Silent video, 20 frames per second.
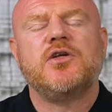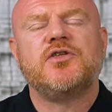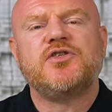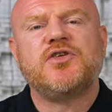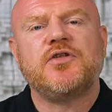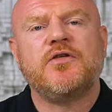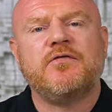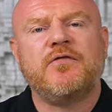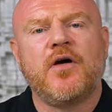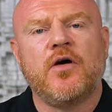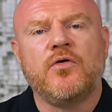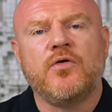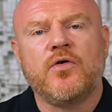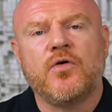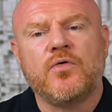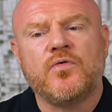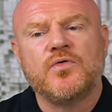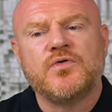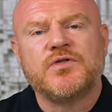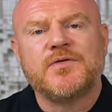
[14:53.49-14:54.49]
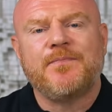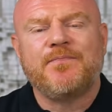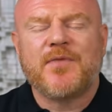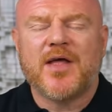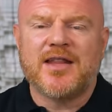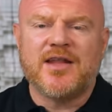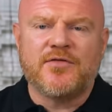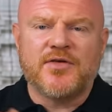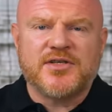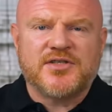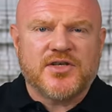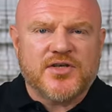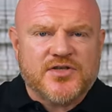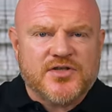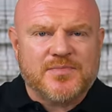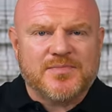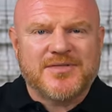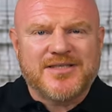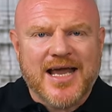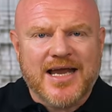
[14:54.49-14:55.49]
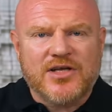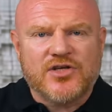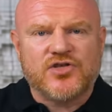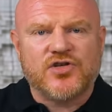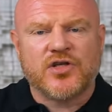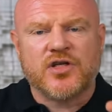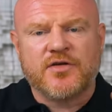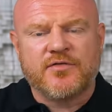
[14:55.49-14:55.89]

to the vocals, and there is just some tension.